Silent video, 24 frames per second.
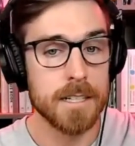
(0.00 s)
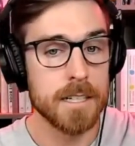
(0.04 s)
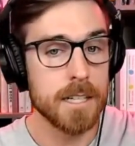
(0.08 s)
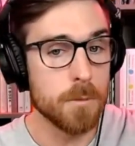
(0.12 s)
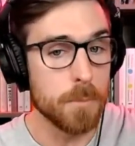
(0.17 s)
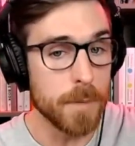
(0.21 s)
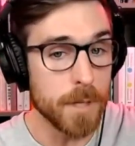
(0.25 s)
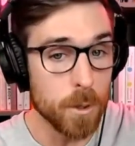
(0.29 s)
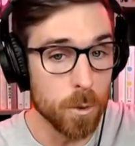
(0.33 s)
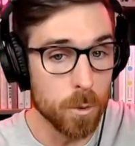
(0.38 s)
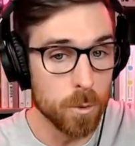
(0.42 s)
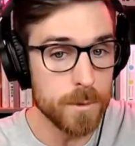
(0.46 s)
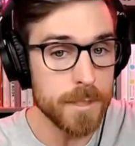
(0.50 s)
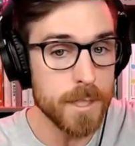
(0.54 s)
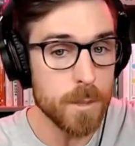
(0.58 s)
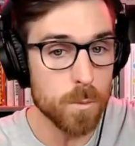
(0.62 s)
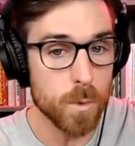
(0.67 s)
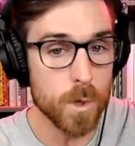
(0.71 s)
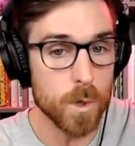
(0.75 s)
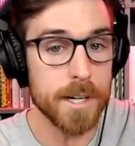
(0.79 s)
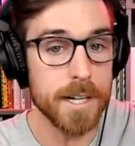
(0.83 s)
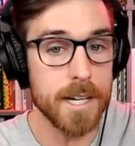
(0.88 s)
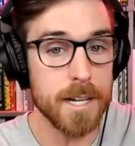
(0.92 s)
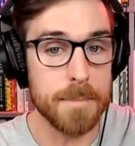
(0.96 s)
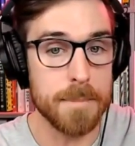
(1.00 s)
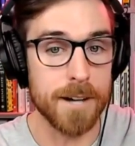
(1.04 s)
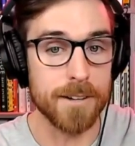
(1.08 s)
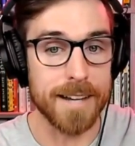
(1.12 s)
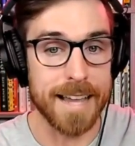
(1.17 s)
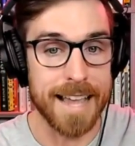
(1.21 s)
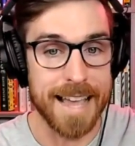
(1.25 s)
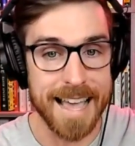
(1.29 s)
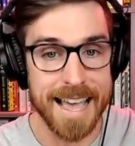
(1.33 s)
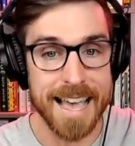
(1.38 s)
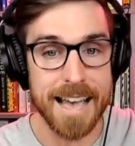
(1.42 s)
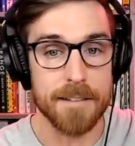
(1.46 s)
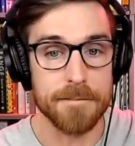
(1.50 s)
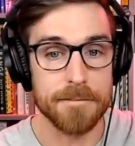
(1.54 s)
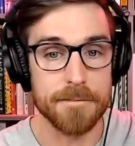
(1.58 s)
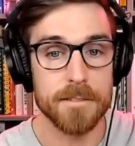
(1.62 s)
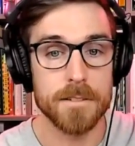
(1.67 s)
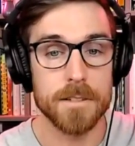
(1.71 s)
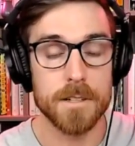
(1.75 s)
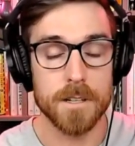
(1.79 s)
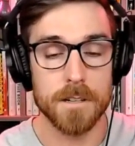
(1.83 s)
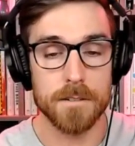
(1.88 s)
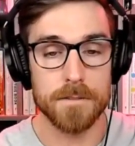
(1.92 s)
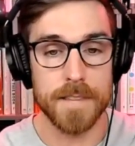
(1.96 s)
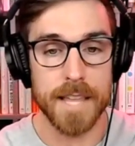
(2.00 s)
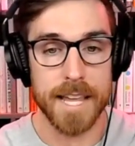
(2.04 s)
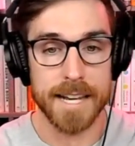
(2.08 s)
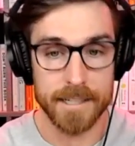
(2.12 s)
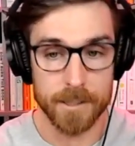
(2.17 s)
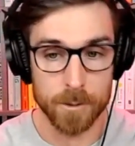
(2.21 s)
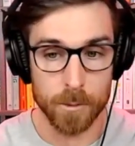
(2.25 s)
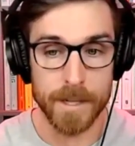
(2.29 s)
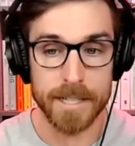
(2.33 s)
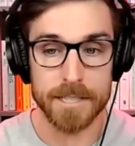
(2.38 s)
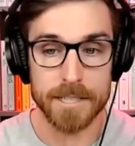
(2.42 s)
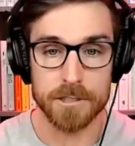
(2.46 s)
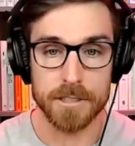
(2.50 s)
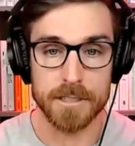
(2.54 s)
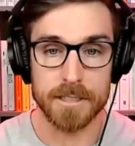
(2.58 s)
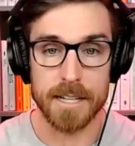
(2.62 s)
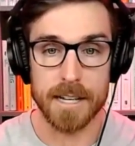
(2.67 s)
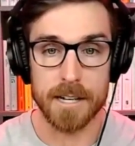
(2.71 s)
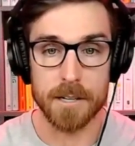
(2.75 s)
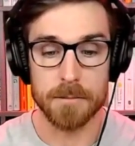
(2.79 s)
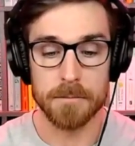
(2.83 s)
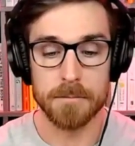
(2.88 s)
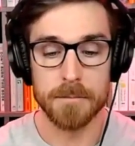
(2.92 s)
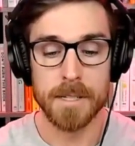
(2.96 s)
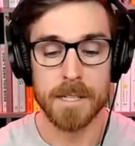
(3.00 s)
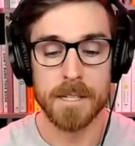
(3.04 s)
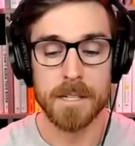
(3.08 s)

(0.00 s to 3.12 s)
And we only worry about half of that equation now.